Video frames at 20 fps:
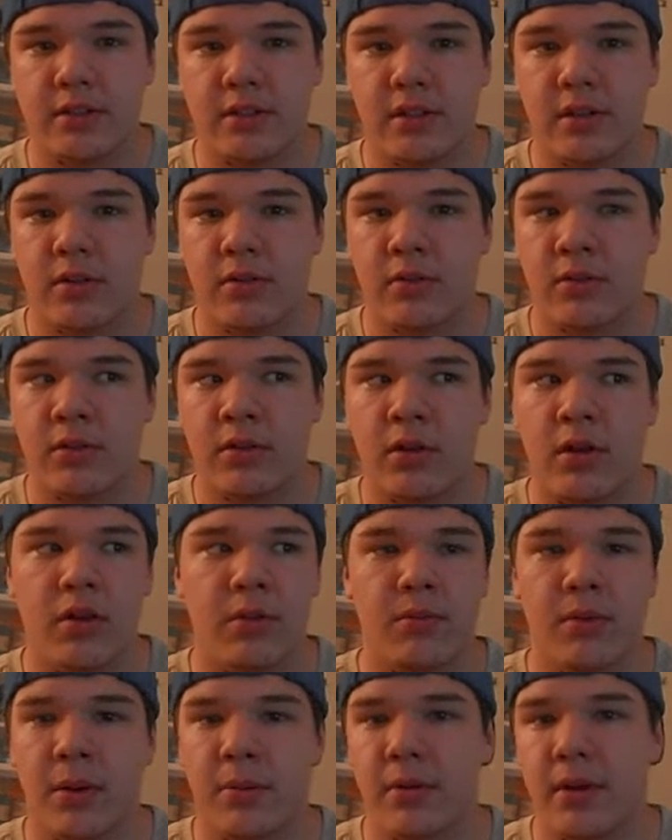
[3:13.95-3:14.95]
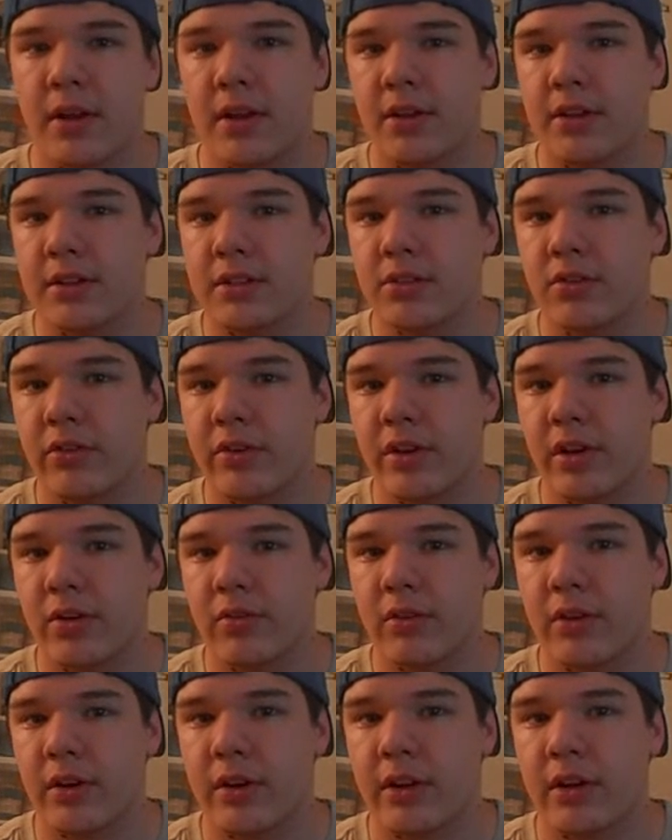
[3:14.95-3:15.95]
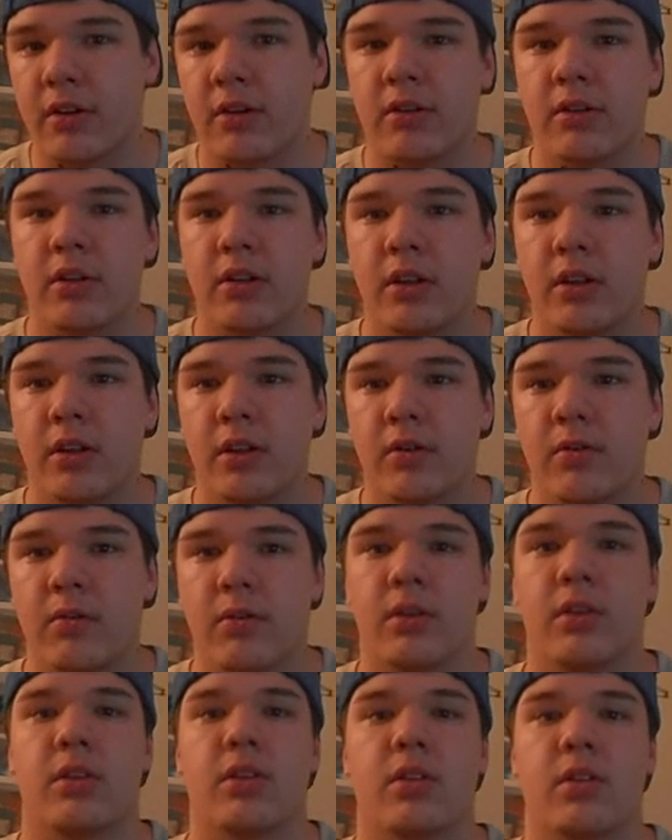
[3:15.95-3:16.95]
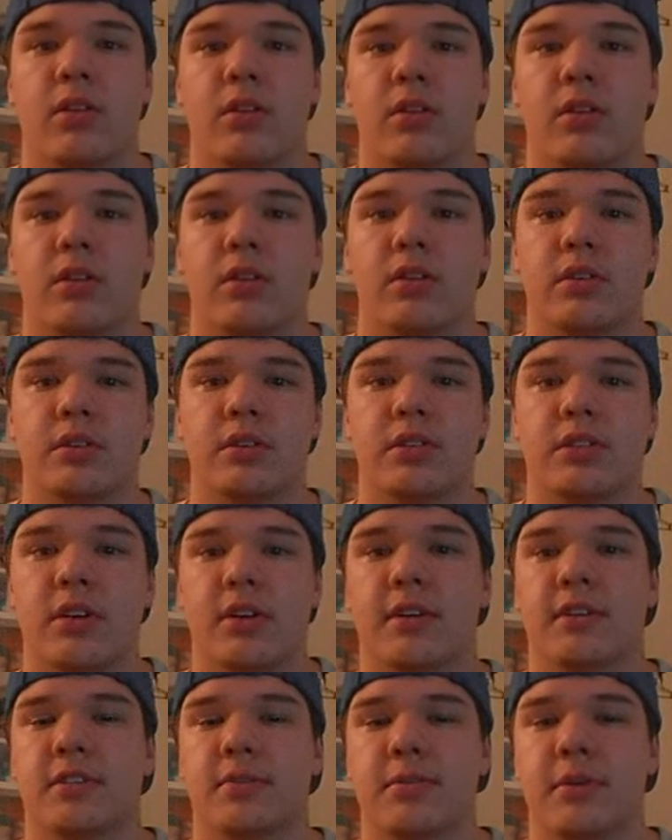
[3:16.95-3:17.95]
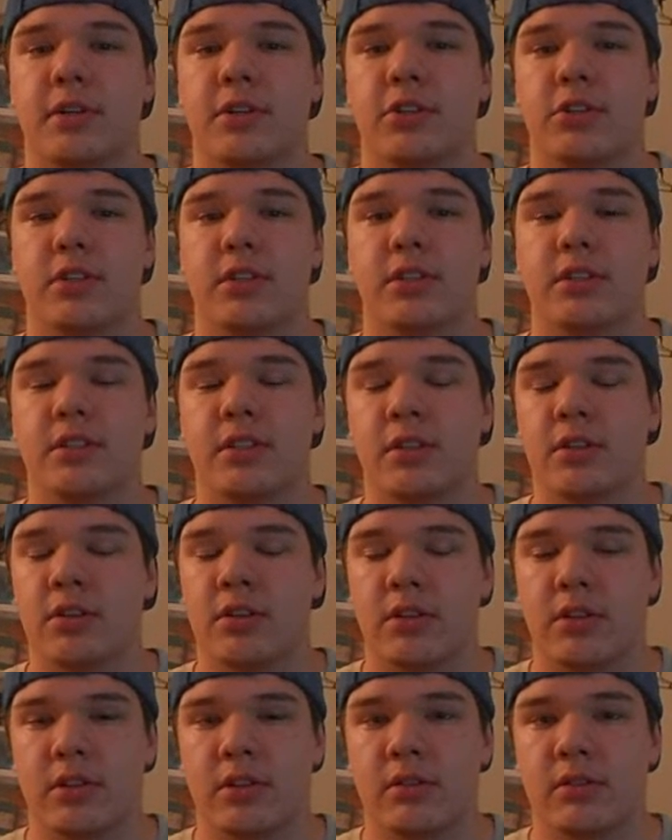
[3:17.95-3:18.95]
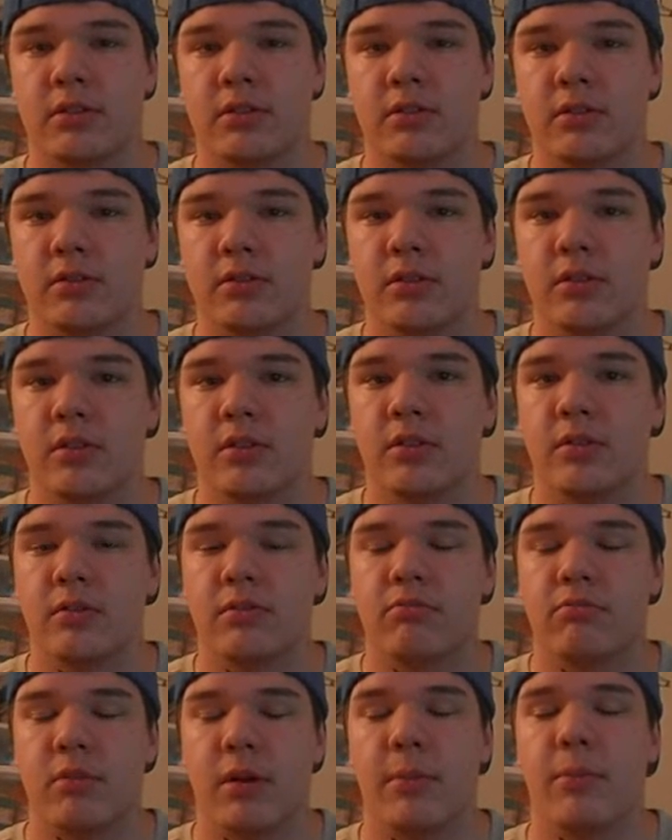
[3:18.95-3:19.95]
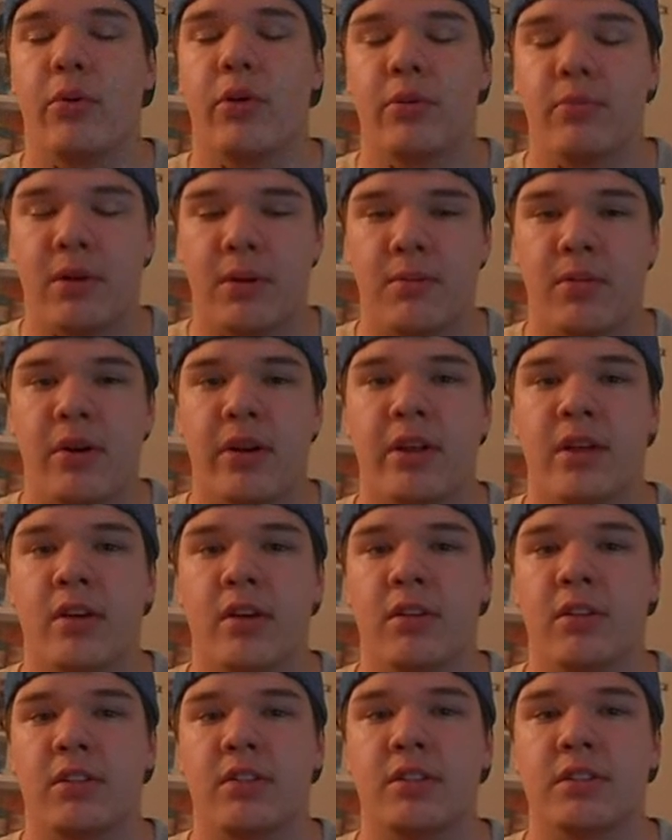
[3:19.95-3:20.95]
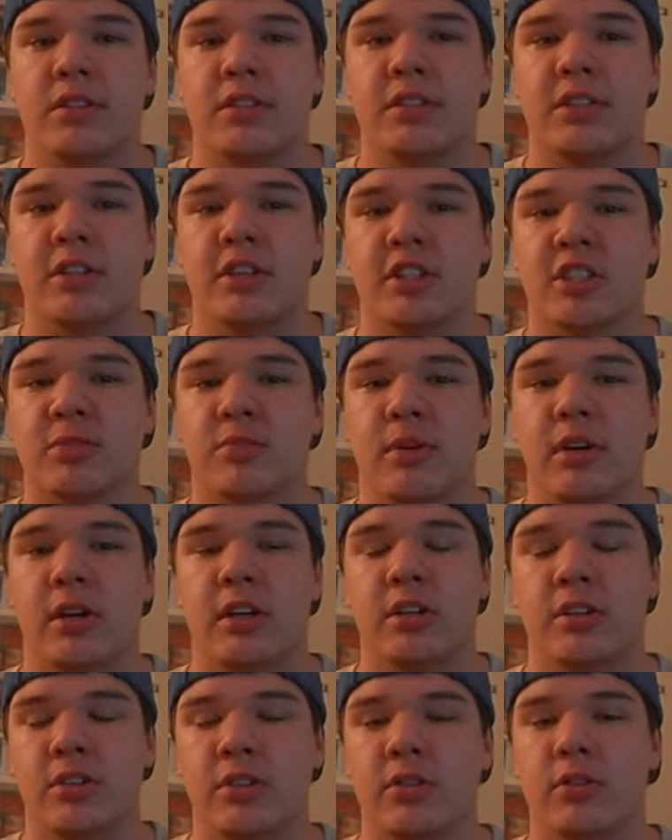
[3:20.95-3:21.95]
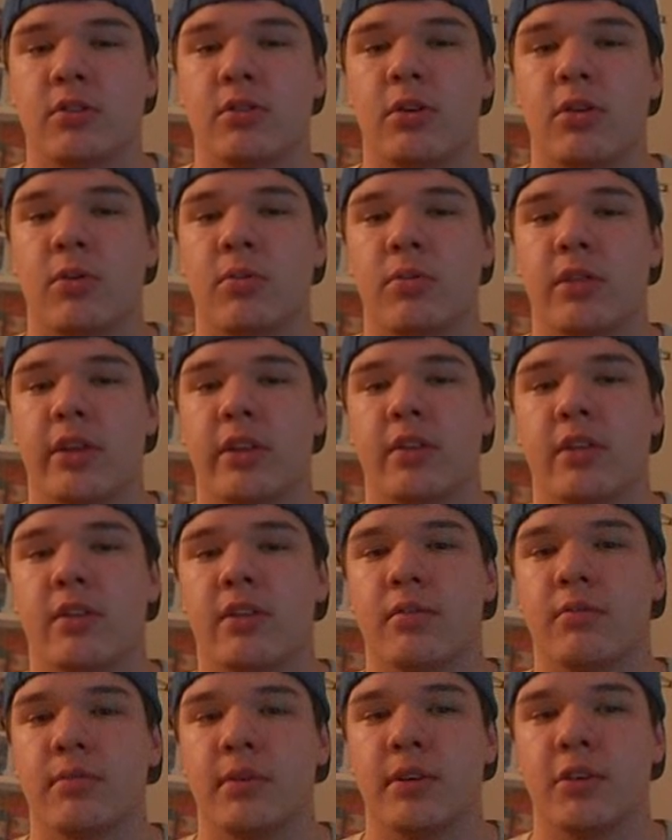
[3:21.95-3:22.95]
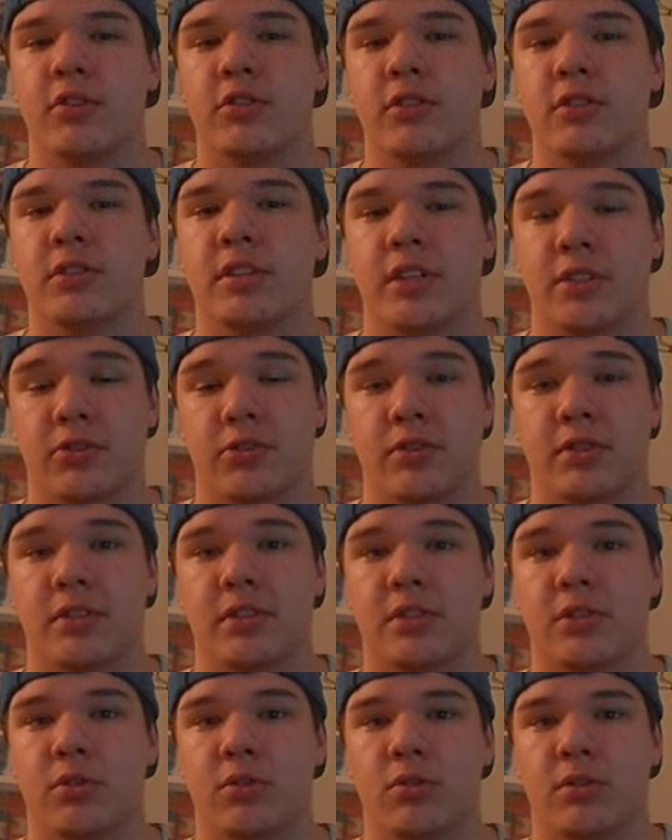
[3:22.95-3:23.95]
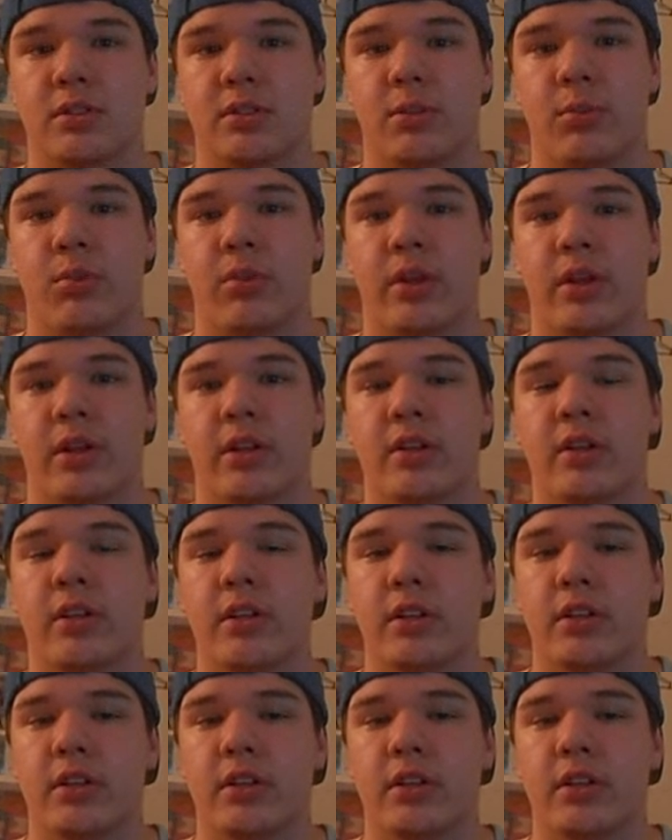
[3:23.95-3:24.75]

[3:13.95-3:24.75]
So all the propaganda that's going on right now with the Seahawks and Patriots, I'm putting my money on the Seahawks, but I do hope that the Patriots at least score something.